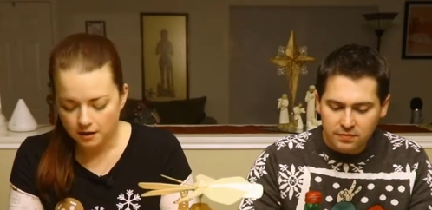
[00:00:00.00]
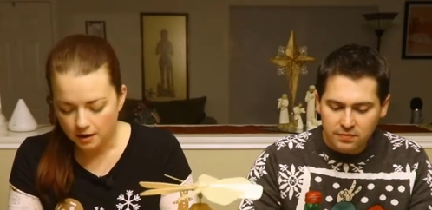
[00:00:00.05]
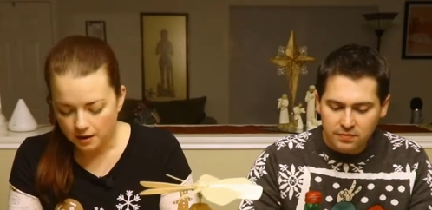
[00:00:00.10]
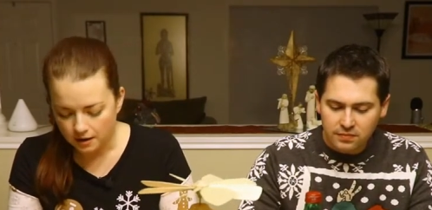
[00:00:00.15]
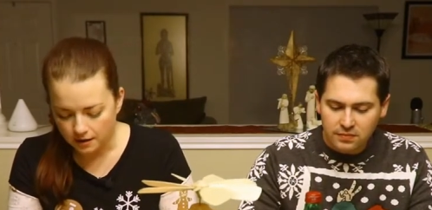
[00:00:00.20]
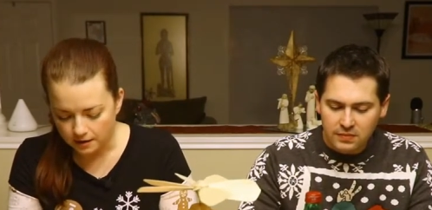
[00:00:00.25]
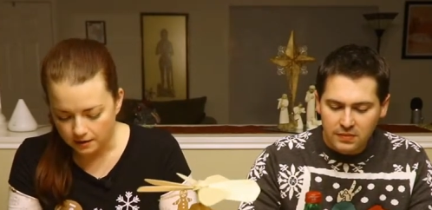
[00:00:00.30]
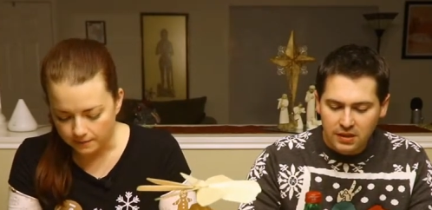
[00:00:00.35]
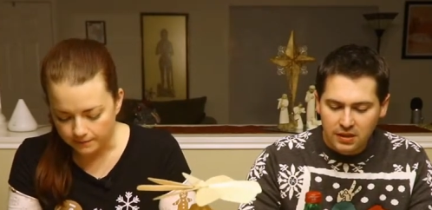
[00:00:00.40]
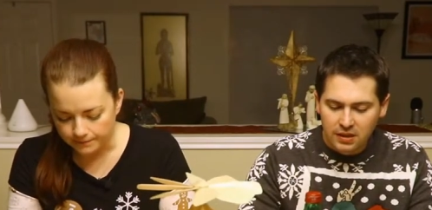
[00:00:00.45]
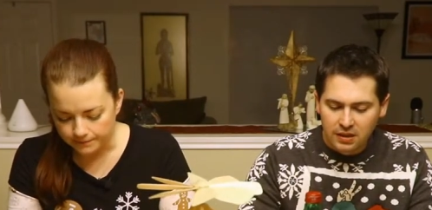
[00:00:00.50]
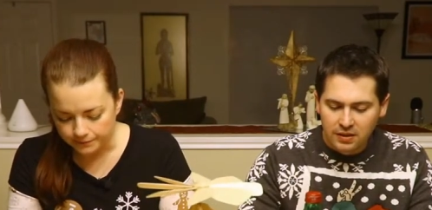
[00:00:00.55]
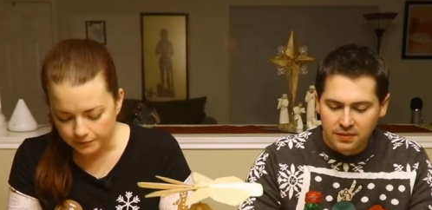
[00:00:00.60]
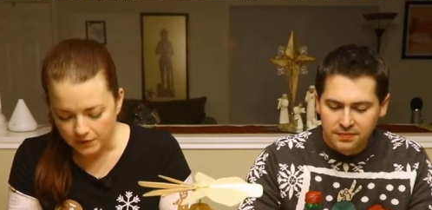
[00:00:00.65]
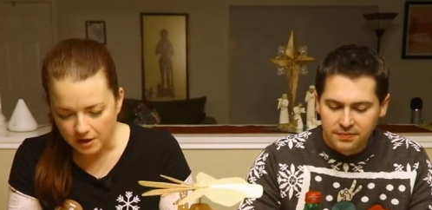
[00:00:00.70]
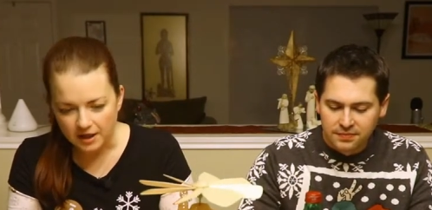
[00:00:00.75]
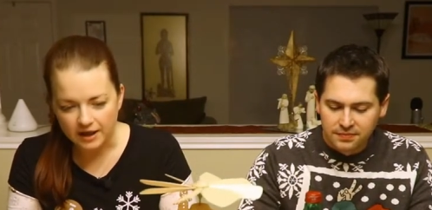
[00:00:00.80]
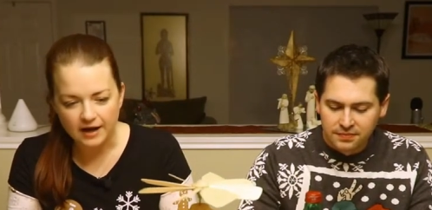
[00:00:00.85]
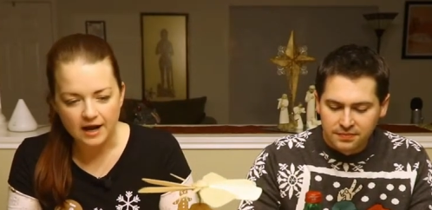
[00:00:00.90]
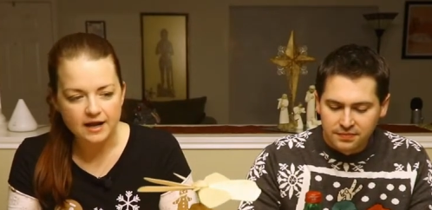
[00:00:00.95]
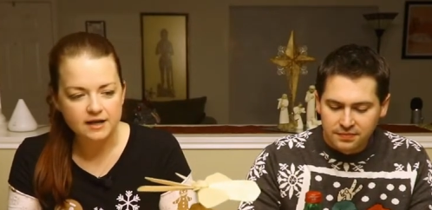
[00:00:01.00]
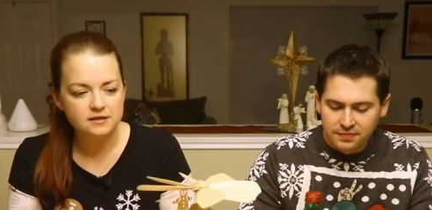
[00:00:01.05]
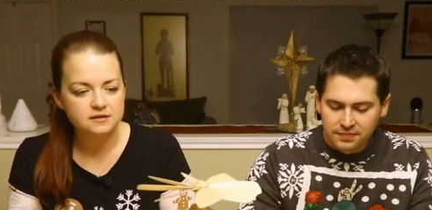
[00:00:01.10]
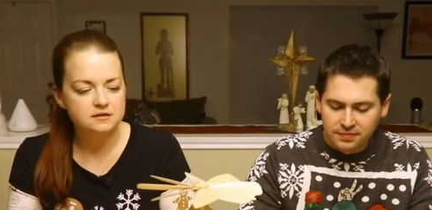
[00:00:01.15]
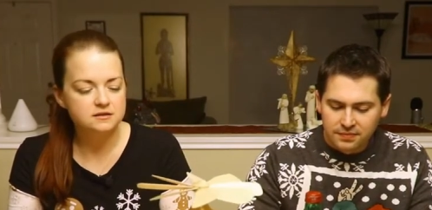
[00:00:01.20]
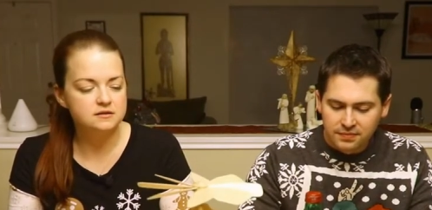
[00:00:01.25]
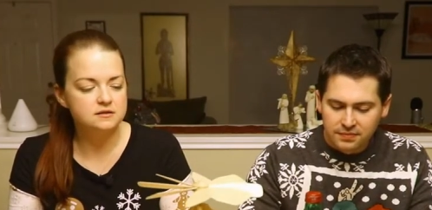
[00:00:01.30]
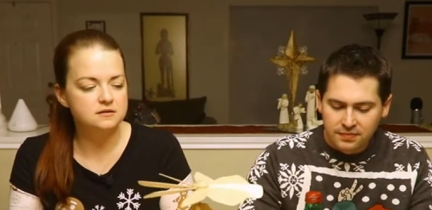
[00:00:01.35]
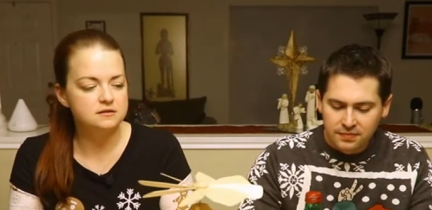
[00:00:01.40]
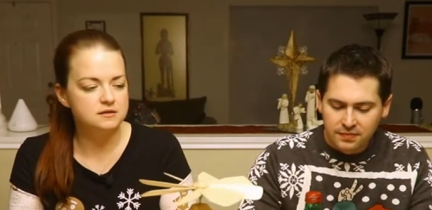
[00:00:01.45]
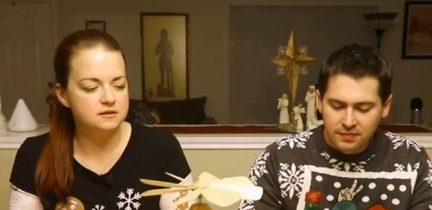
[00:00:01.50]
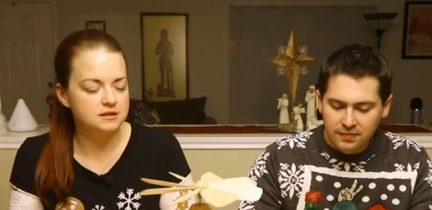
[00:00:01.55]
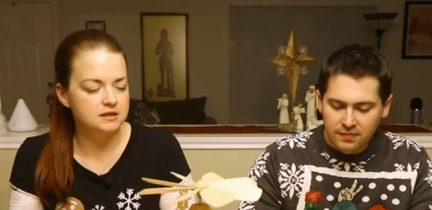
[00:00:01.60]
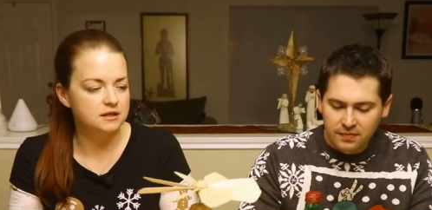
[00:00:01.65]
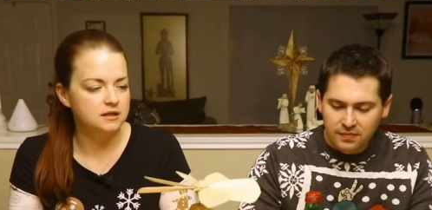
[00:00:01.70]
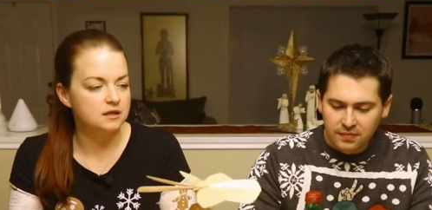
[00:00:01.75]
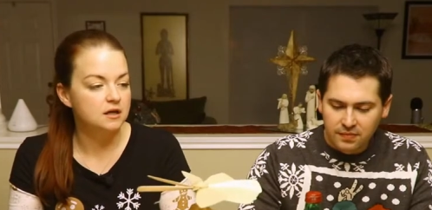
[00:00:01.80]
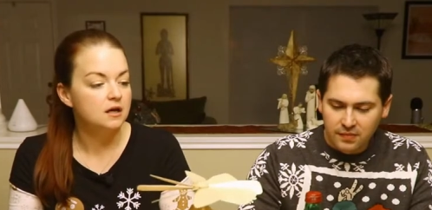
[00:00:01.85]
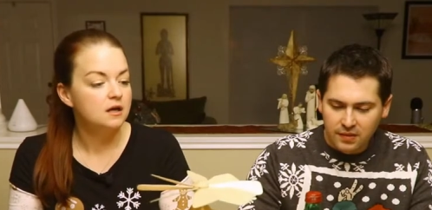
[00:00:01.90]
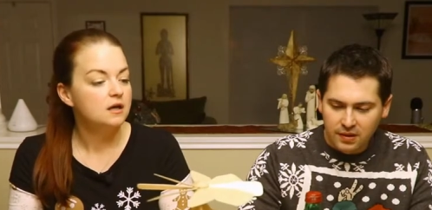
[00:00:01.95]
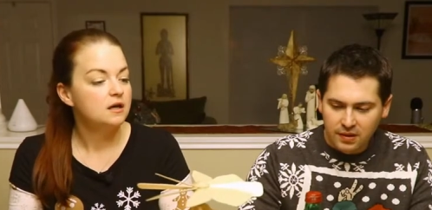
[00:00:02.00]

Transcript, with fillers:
Speaker 1: Um, like I could see,